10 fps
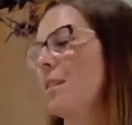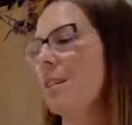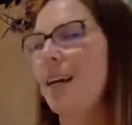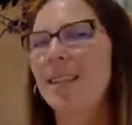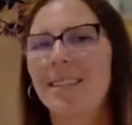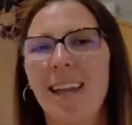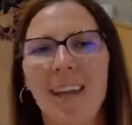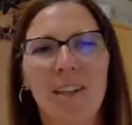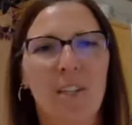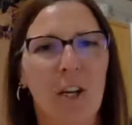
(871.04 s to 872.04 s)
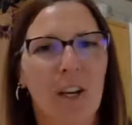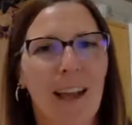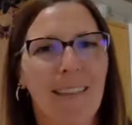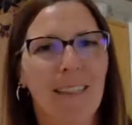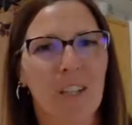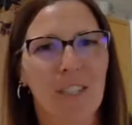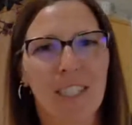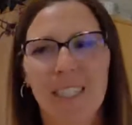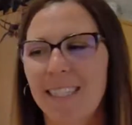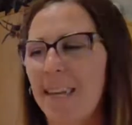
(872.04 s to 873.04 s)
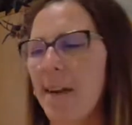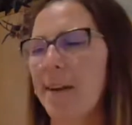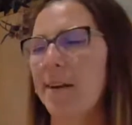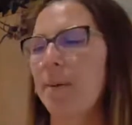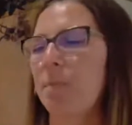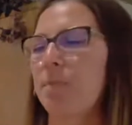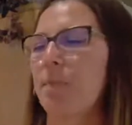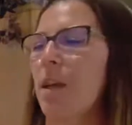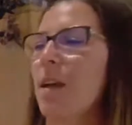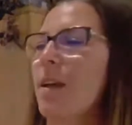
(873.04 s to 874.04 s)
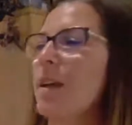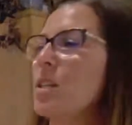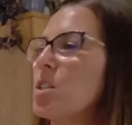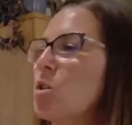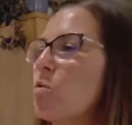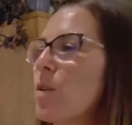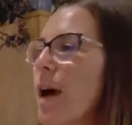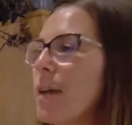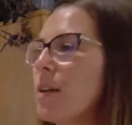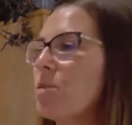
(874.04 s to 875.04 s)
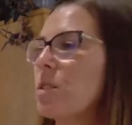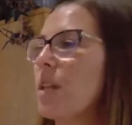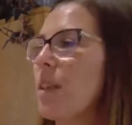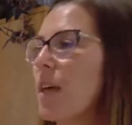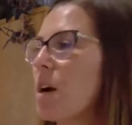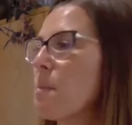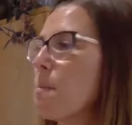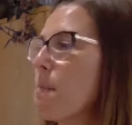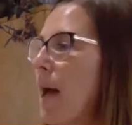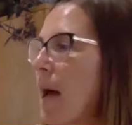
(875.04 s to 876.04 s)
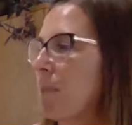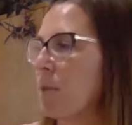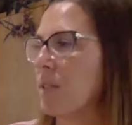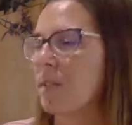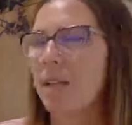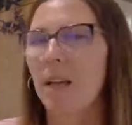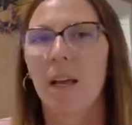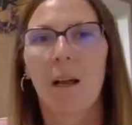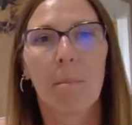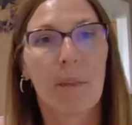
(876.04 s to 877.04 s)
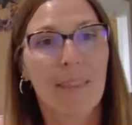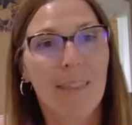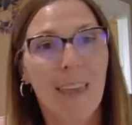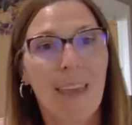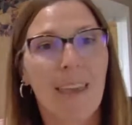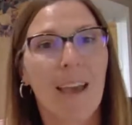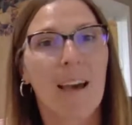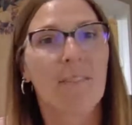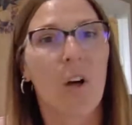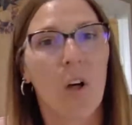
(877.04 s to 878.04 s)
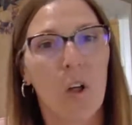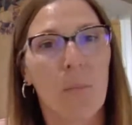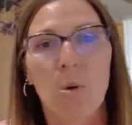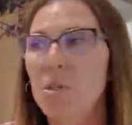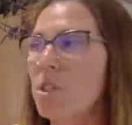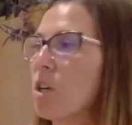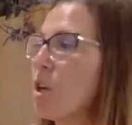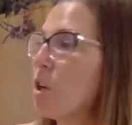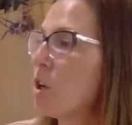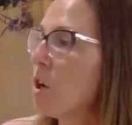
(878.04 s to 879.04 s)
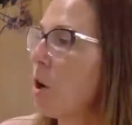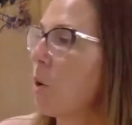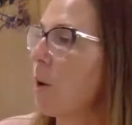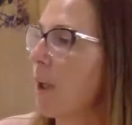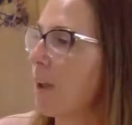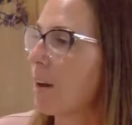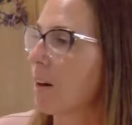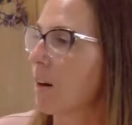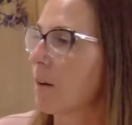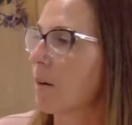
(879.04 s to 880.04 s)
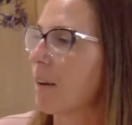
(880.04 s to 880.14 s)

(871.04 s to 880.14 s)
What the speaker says: Let's take a look at their skin. So rhinos, they are mammals, but they have almost no hair.